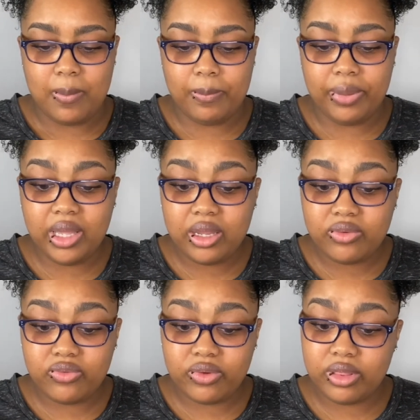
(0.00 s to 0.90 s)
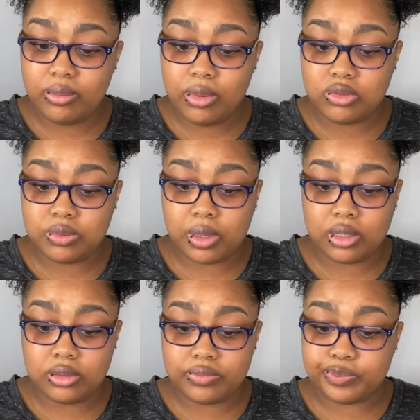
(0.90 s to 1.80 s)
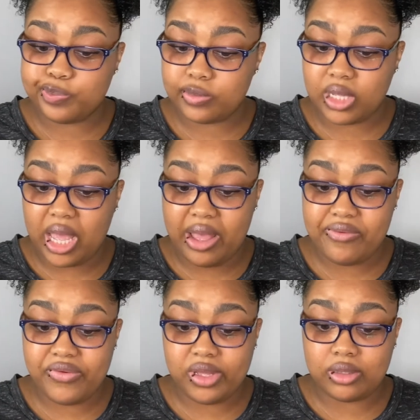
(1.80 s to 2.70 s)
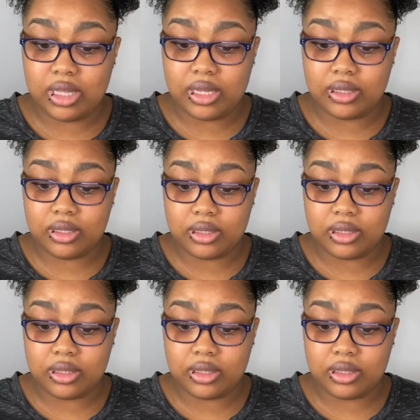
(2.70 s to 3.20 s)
But for the most part, I feel like